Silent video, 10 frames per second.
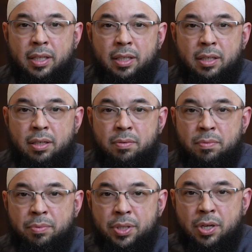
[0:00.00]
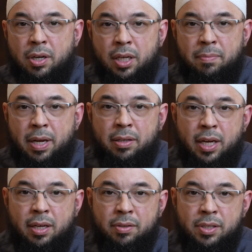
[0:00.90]
When we're talking about
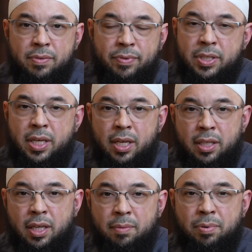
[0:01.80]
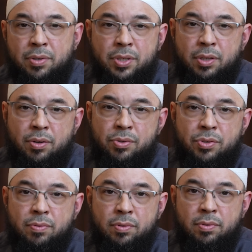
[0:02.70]
now this fatigue that a person
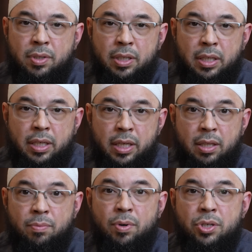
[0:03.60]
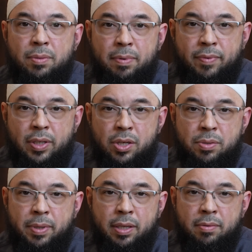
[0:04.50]
goes through in the worship of Allah
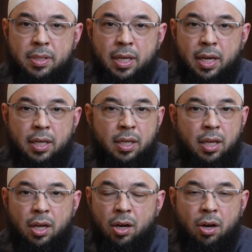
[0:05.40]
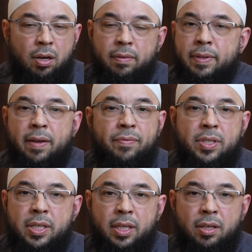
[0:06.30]
subhanahu wa ta'ala, all of that
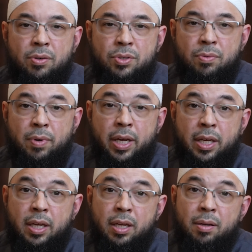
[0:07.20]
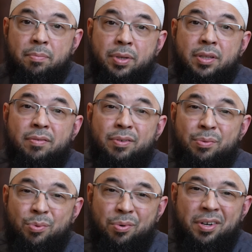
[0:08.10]
fatigue goes away, but the
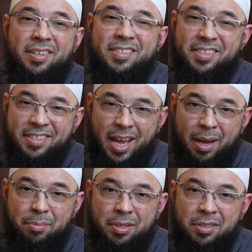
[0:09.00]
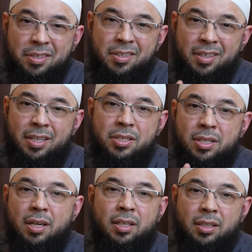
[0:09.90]
reward is established,
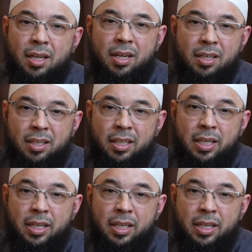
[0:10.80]
insha-Allah,